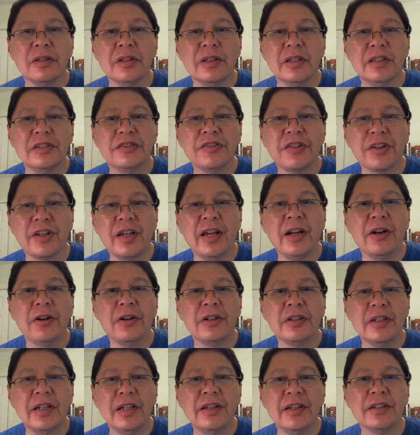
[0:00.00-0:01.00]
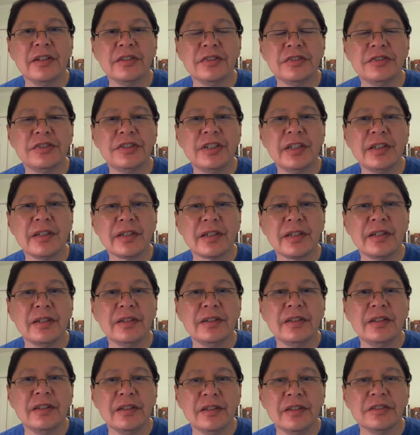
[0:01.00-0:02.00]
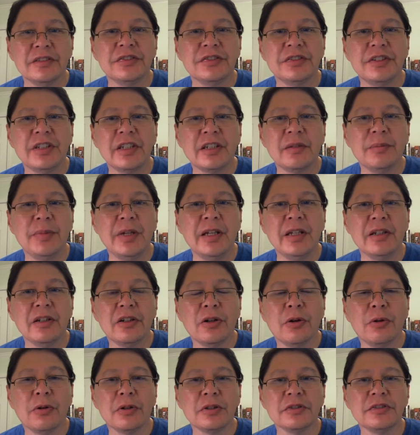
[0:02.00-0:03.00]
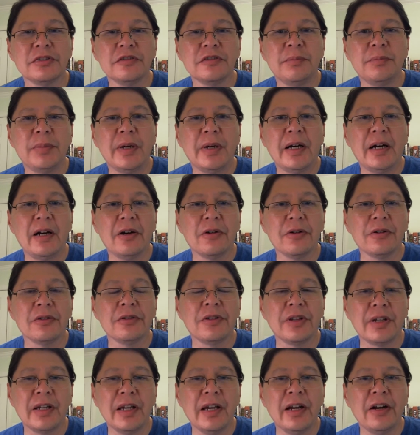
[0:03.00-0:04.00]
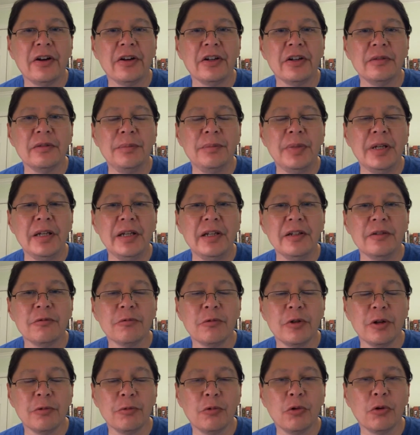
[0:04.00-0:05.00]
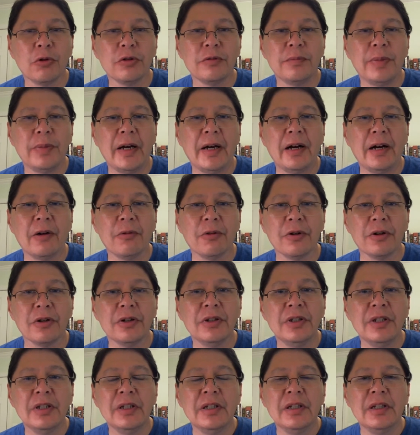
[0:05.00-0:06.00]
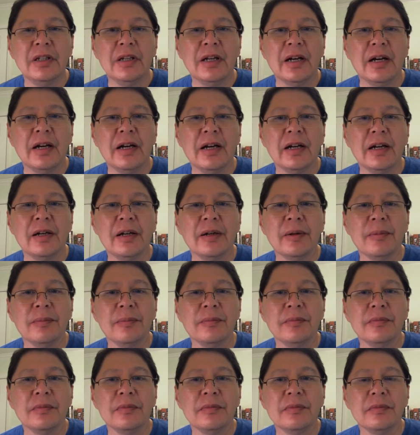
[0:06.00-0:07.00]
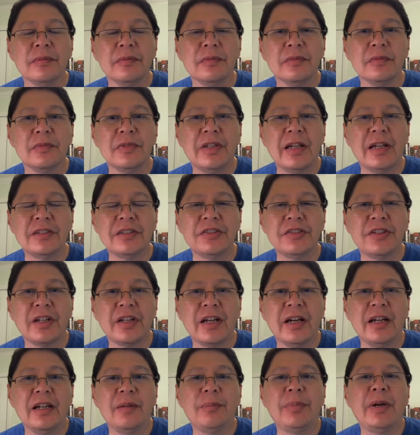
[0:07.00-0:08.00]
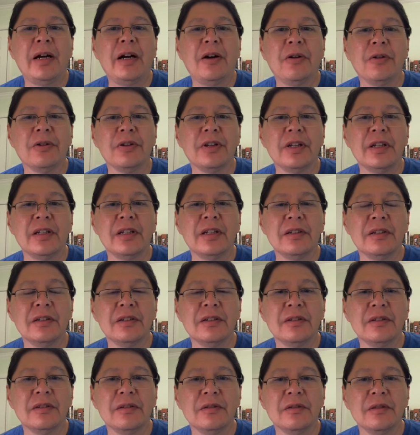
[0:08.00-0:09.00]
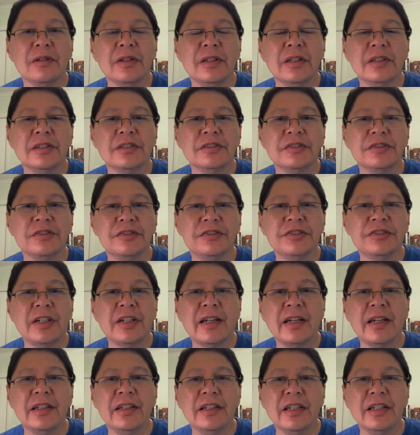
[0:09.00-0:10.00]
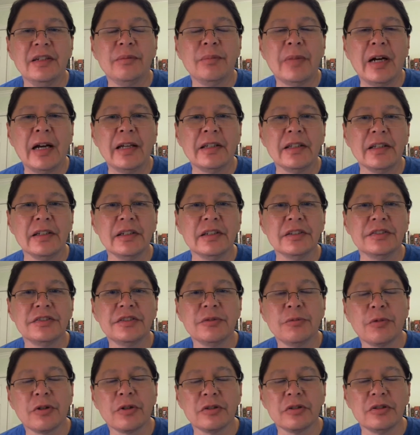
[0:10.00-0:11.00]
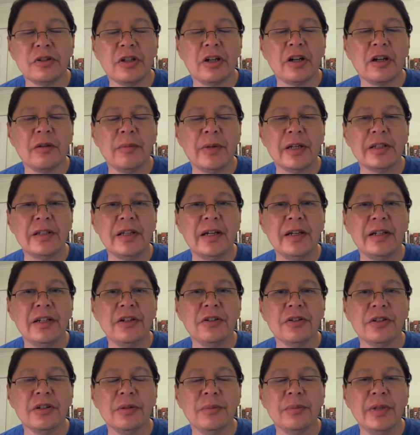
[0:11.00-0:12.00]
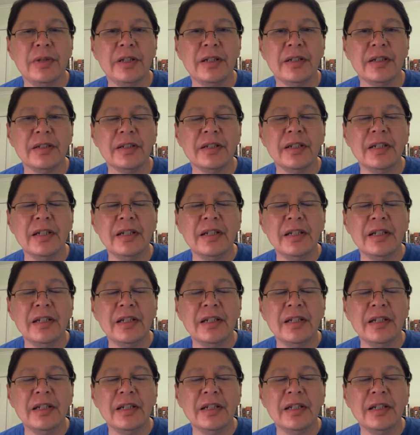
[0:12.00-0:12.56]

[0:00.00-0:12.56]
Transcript: it's the carrot and the stick. The stick being coercive power, the carrot being reward power. That's the kind of power that is second in my list, and we're going to talk about that here in a minute.